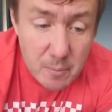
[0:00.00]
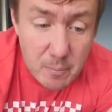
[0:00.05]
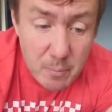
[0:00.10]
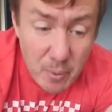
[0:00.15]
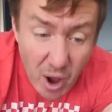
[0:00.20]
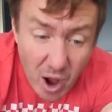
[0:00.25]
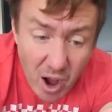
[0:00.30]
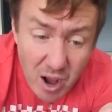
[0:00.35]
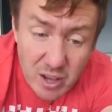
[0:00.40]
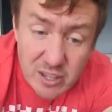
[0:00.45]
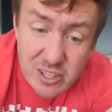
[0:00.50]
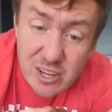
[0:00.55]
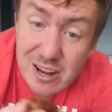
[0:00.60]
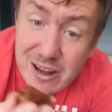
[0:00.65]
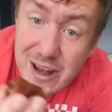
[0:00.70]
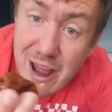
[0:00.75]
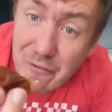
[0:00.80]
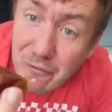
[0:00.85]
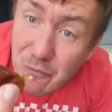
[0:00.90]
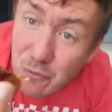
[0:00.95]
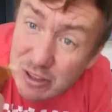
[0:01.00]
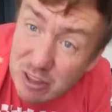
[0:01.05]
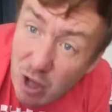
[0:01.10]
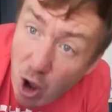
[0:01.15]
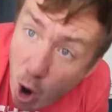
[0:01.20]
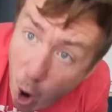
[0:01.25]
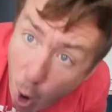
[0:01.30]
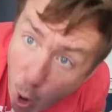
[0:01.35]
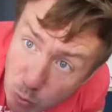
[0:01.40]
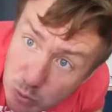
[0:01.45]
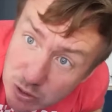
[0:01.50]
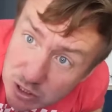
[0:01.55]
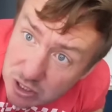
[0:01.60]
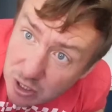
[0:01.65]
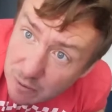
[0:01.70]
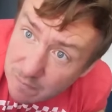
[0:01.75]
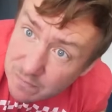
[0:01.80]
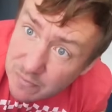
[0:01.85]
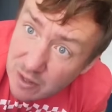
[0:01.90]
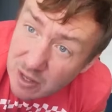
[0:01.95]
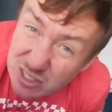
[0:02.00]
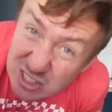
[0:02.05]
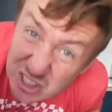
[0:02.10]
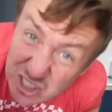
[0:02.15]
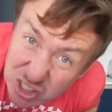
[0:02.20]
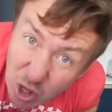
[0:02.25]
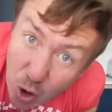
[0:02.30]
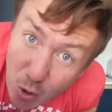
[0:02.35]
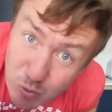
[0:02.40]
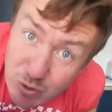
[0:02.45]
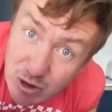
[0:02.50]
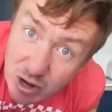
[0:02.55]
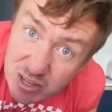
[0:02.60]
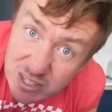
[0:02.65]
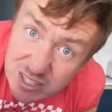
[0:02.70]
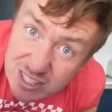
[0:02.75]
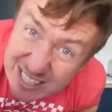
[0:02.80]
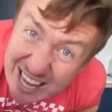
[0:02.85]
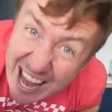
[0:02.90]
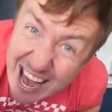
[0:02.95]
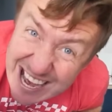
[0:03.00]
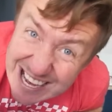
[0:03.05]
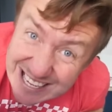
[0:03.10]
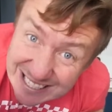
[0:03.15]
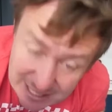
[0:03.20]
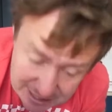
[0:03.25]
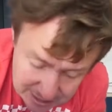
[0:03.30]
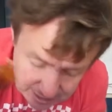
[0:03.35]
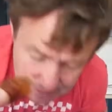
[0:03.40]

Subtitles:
But you're left with a wholesome, stoneless date.